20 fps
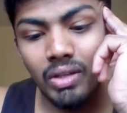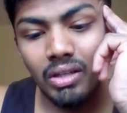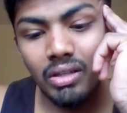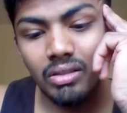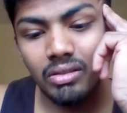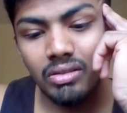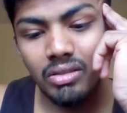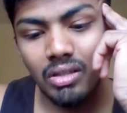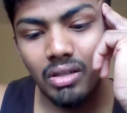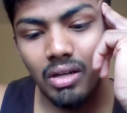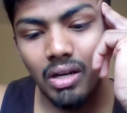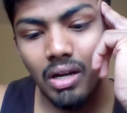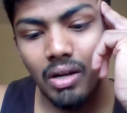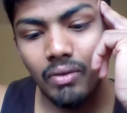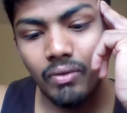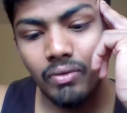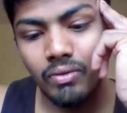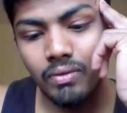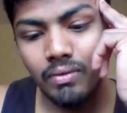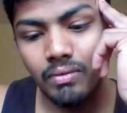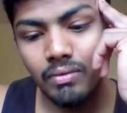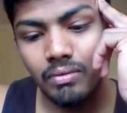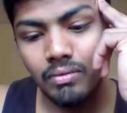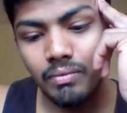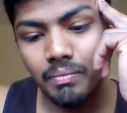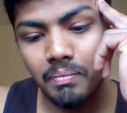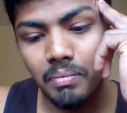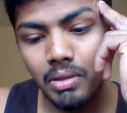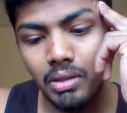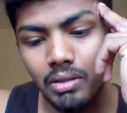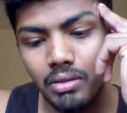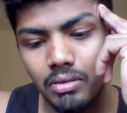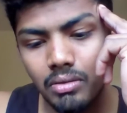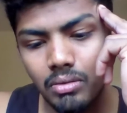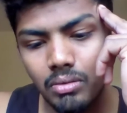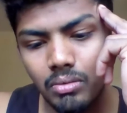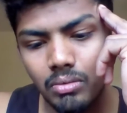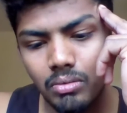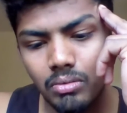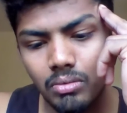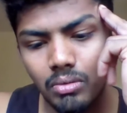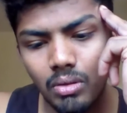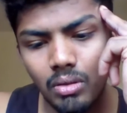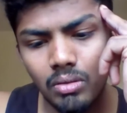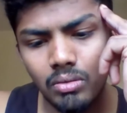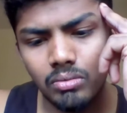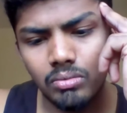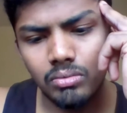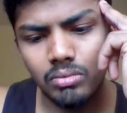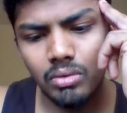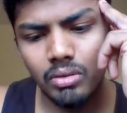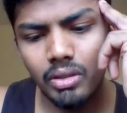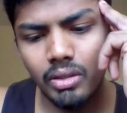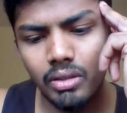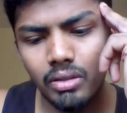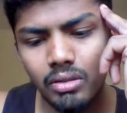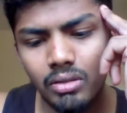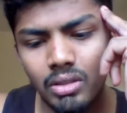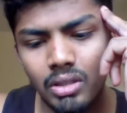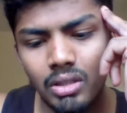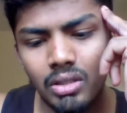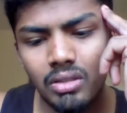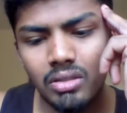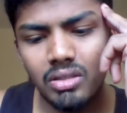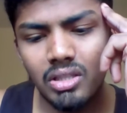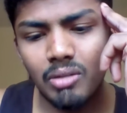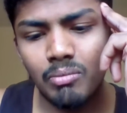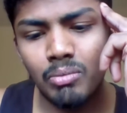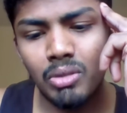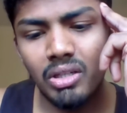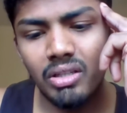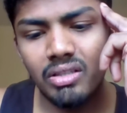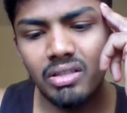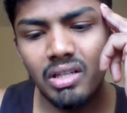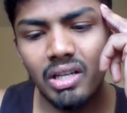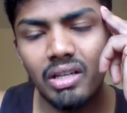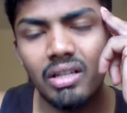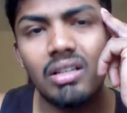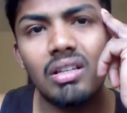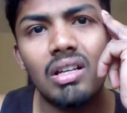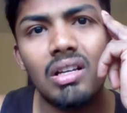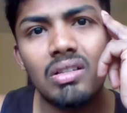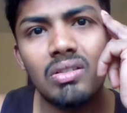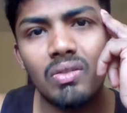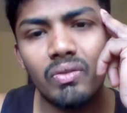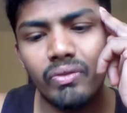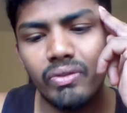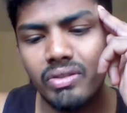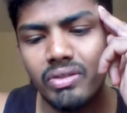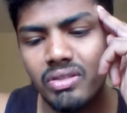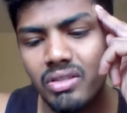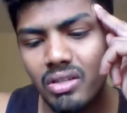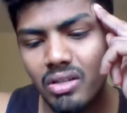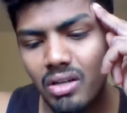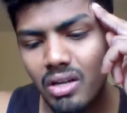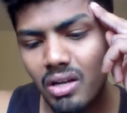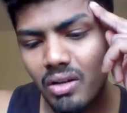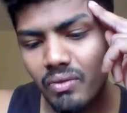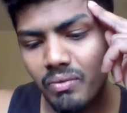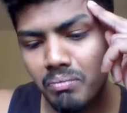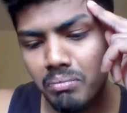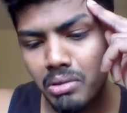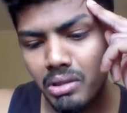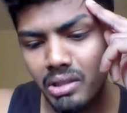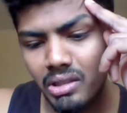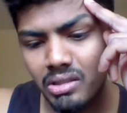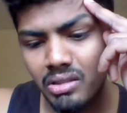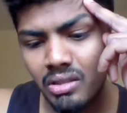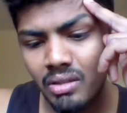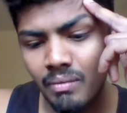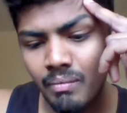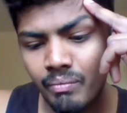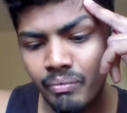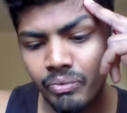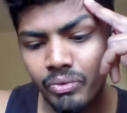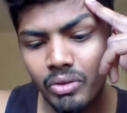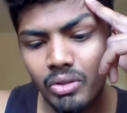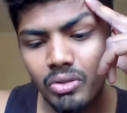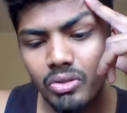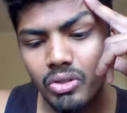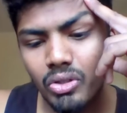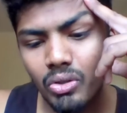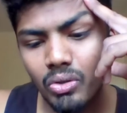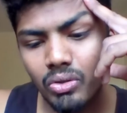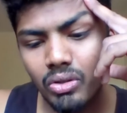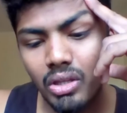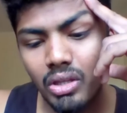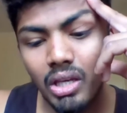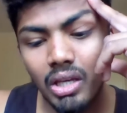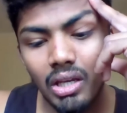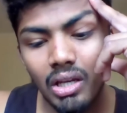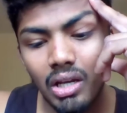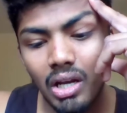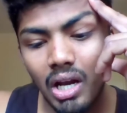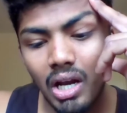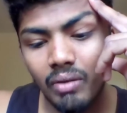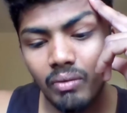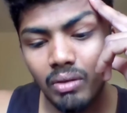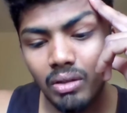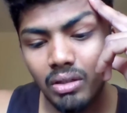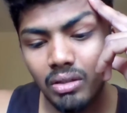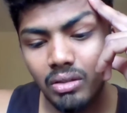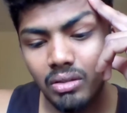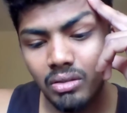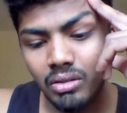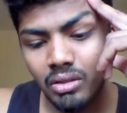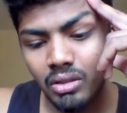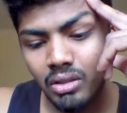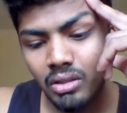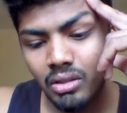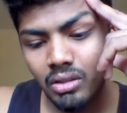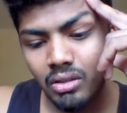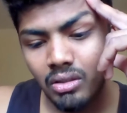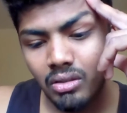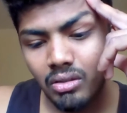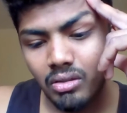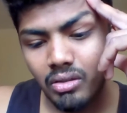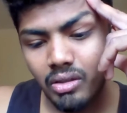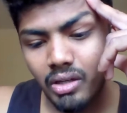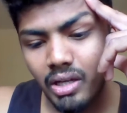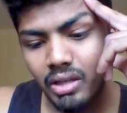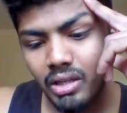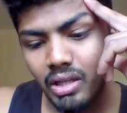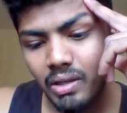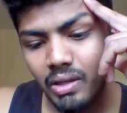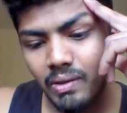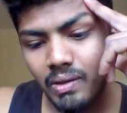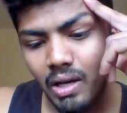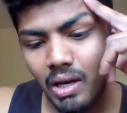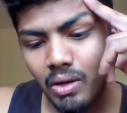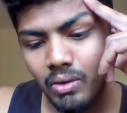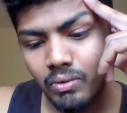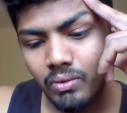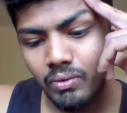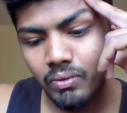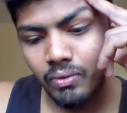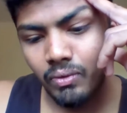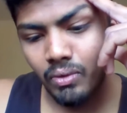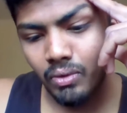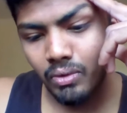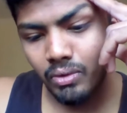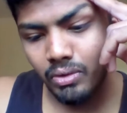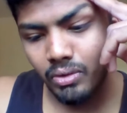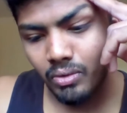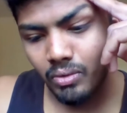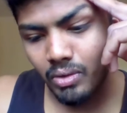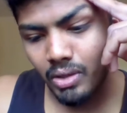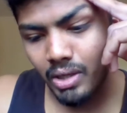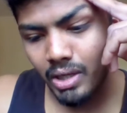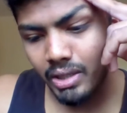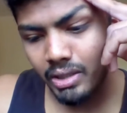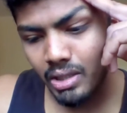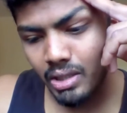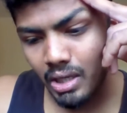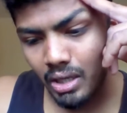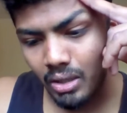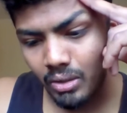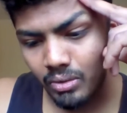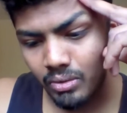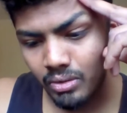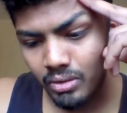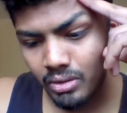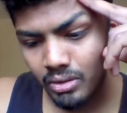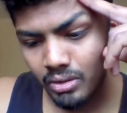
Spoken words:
the giraffe, please. Oh, okay. Somebody's like, glass of a giraffe, please. Sure thing. I will ring that out for you right now.